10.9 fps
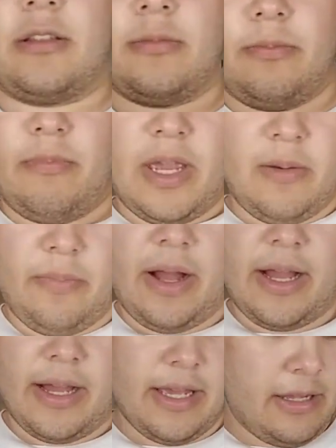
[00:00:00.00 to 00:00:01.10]
is made
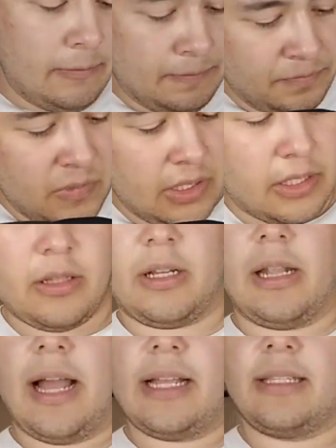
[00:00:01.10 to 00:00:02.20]
by the
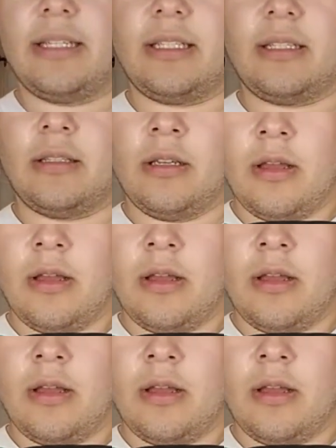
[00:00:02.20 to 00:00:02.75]
Classics,